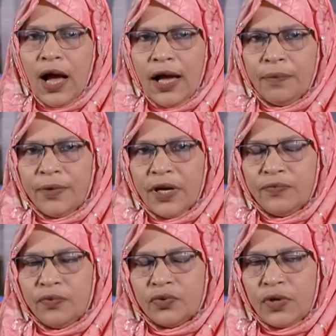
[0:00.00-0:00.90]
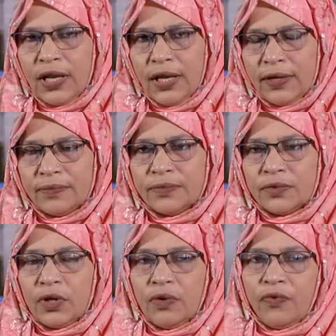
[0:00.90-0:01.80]
I am grateful to Allah
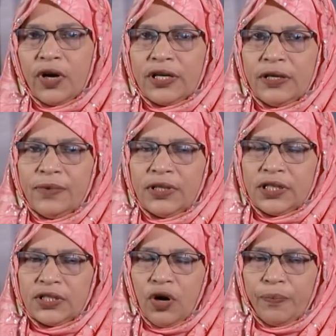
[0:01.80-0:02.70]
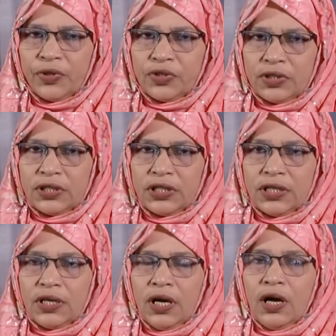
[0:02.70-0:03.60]
for giving this
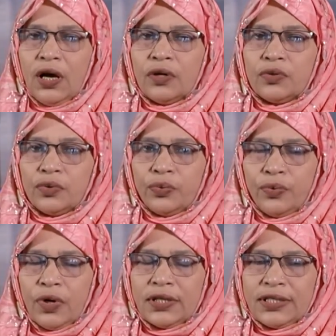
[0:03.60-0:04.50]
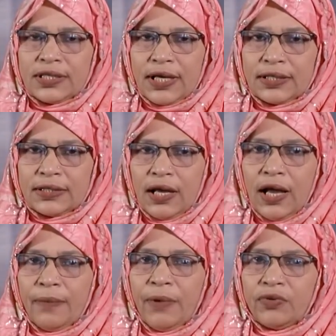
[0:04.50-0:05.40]
opportunity to discuss
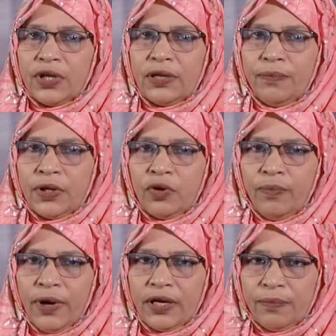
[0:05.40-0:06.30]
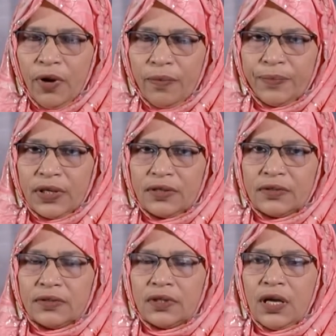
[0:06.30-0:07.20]
about the human development.
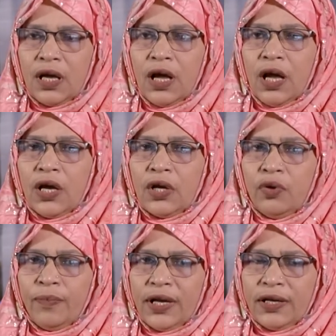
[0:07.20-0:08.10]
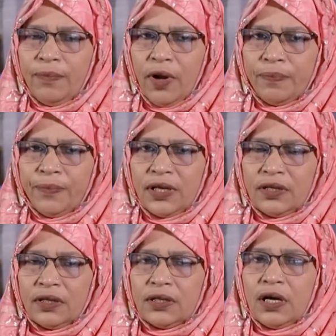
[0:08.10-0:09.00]
Human
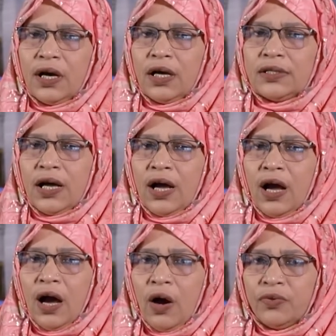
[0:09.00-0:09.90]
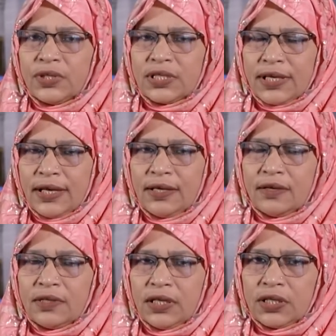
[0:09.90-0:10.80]
development is the
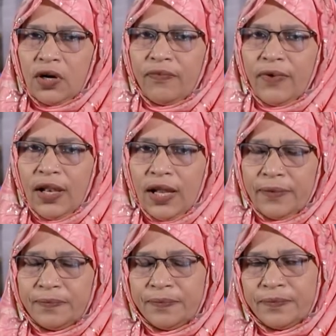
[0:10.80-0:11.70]
outstanding creature of Allah.